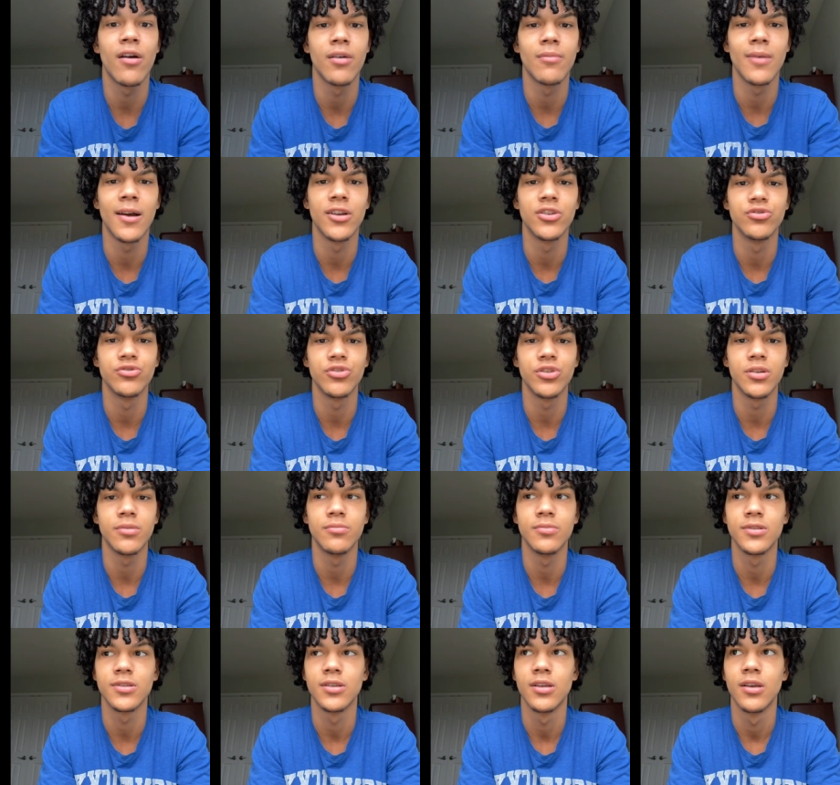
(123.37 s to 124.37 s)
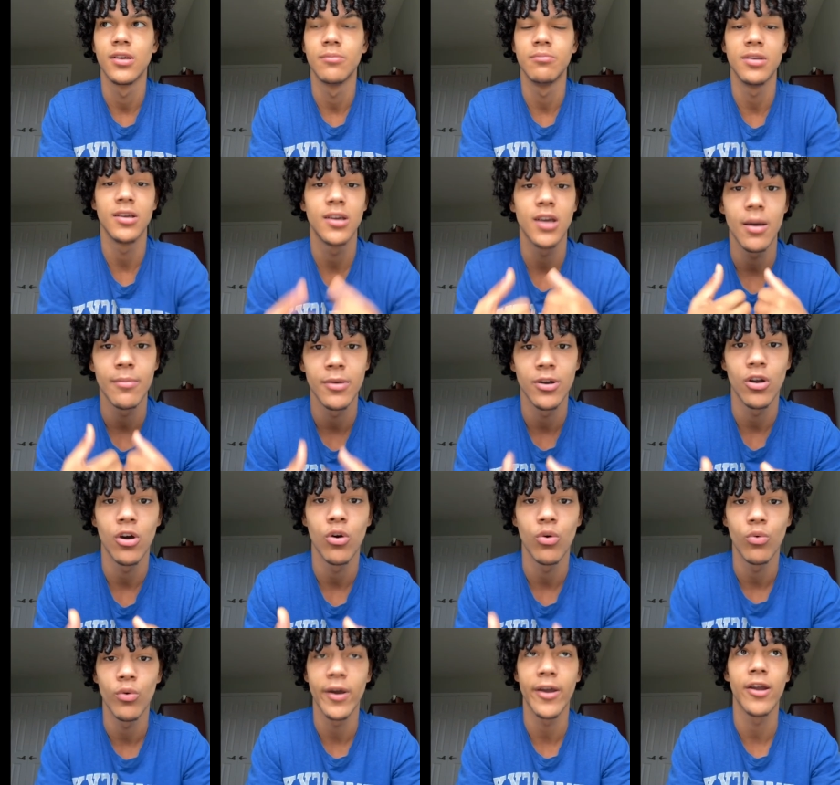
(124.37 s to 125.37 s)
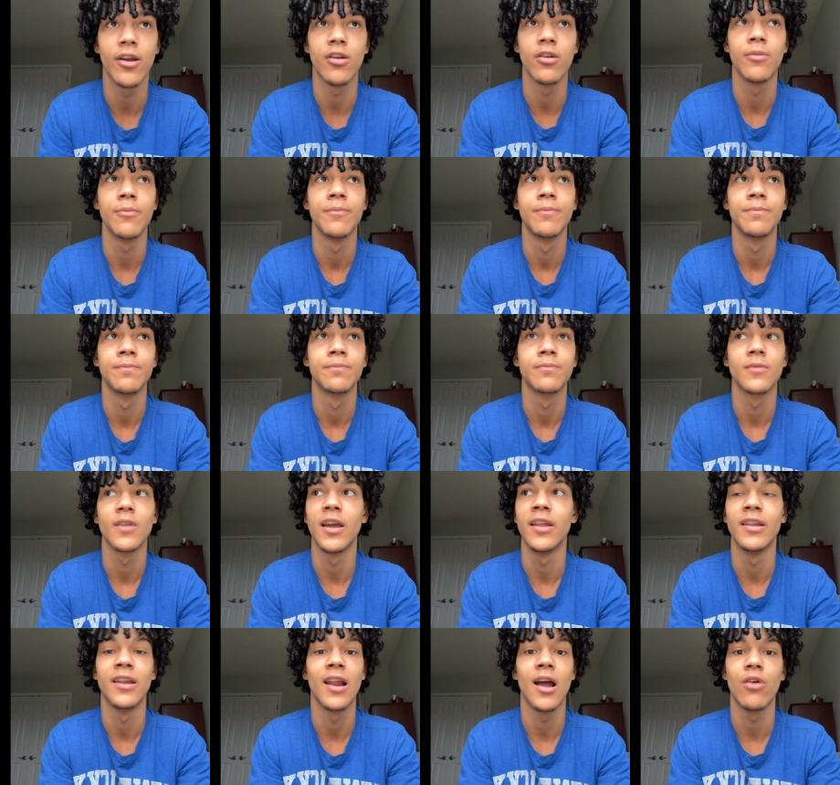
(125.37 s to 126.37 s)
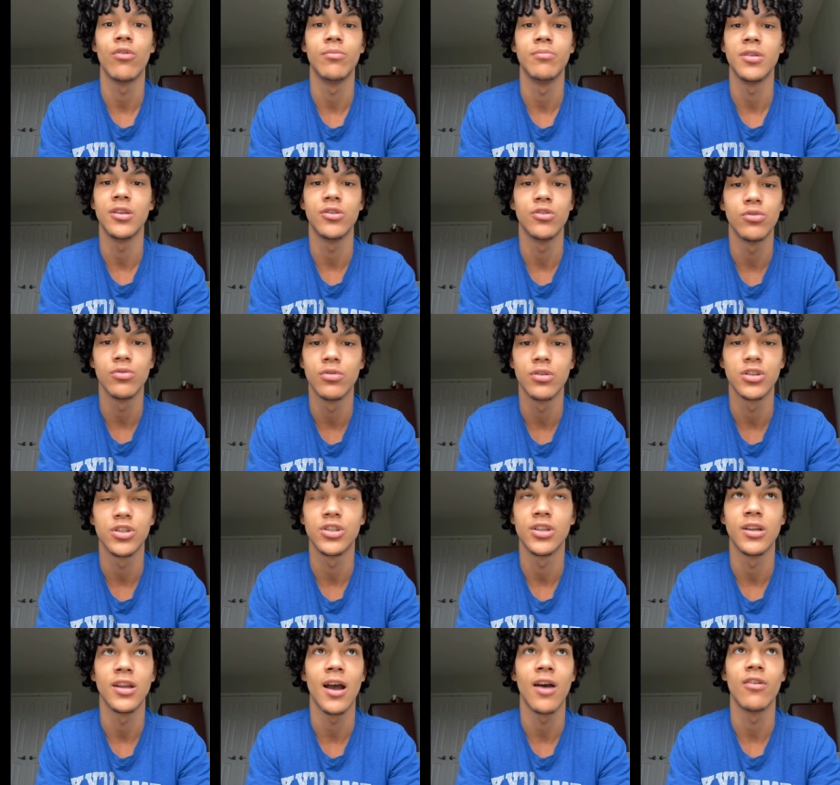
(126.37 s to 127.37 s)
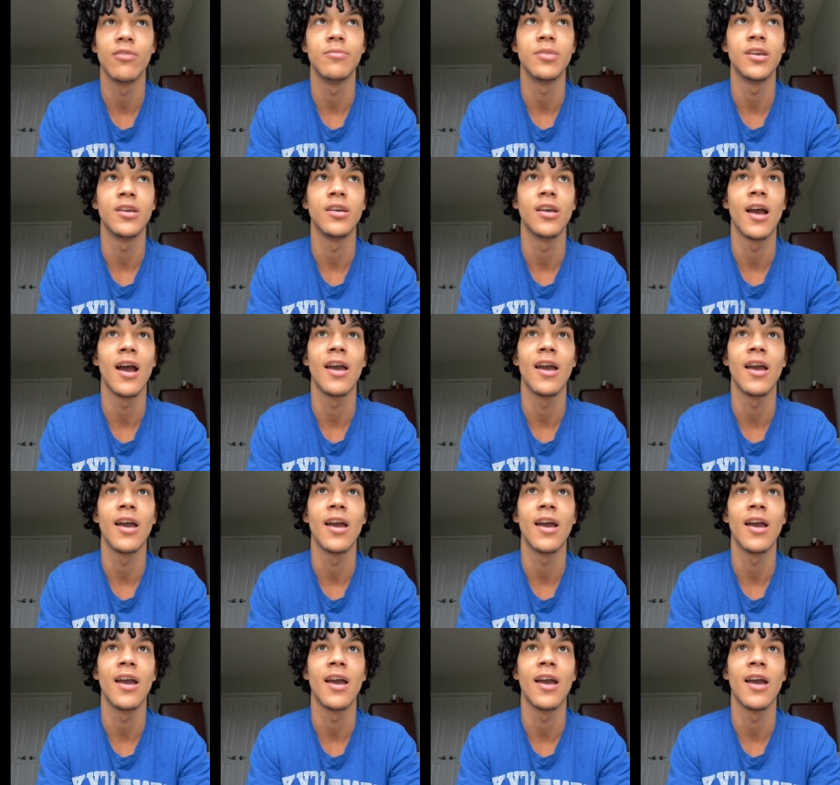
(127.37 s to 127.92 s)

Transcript: in my dreams becoming aware, and then I would be doing shit. I would be in